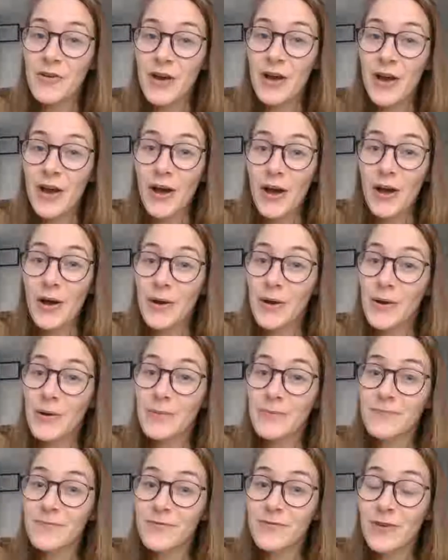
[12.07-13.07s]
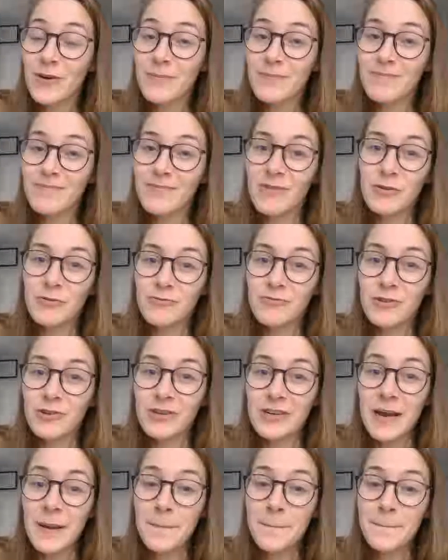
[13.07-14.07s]
from
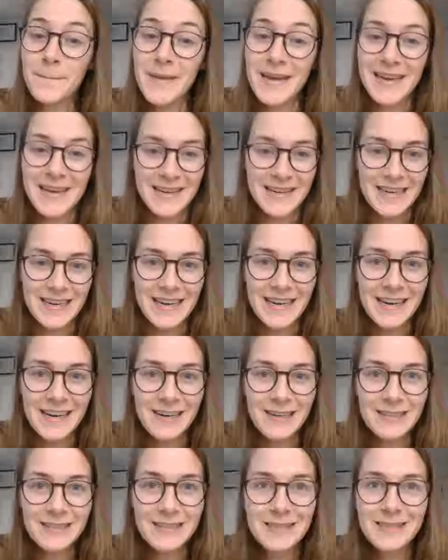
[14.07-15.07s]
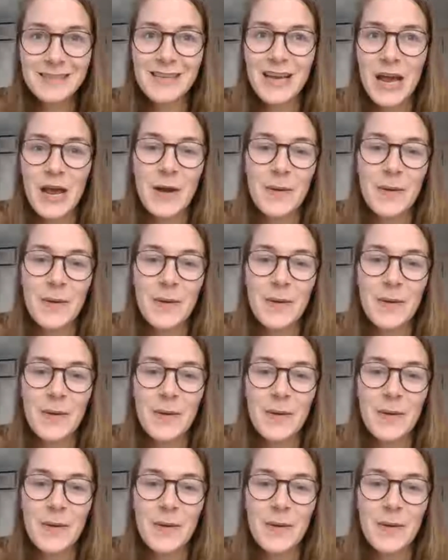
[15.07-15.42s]
Rotterdam in the Netherlands.